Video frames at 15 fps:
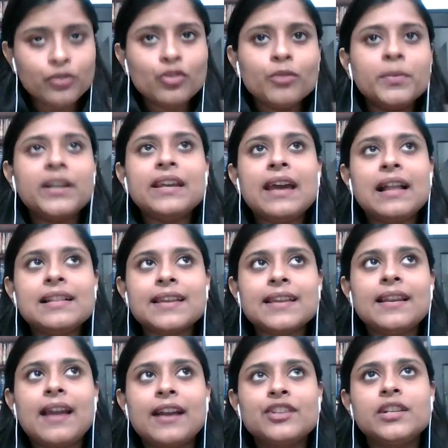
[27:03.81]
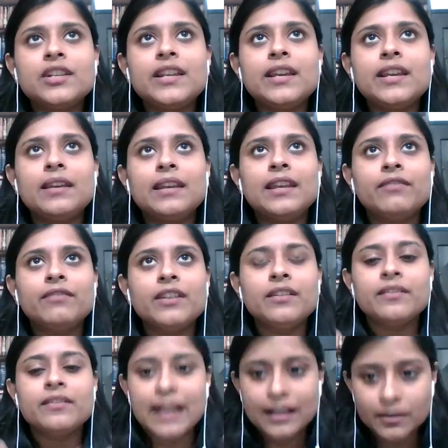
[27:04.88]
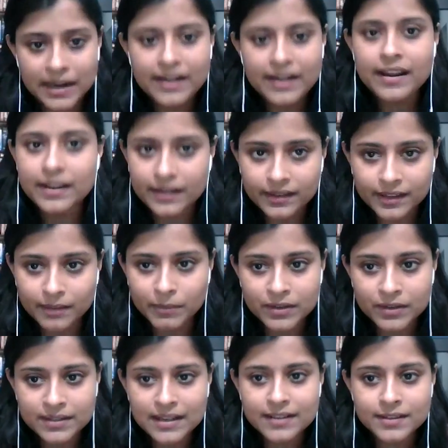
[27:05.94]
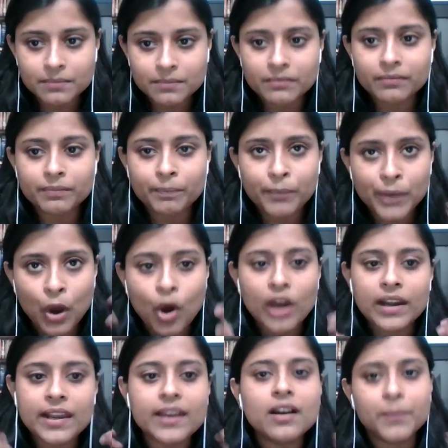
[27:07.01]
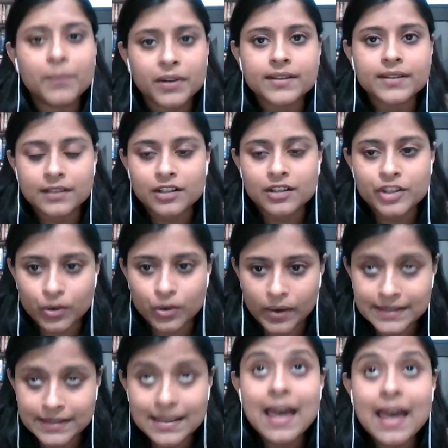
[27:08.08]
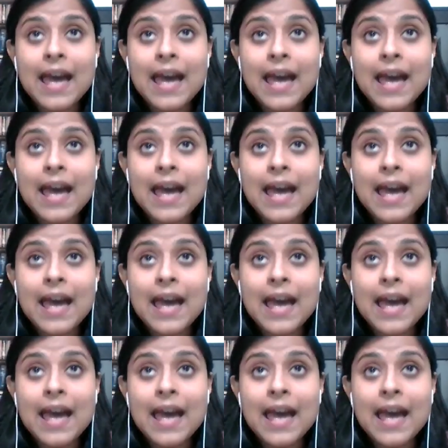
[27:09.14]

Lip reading: Nobody else can actually even recommend anything, because that's purely a personal choice.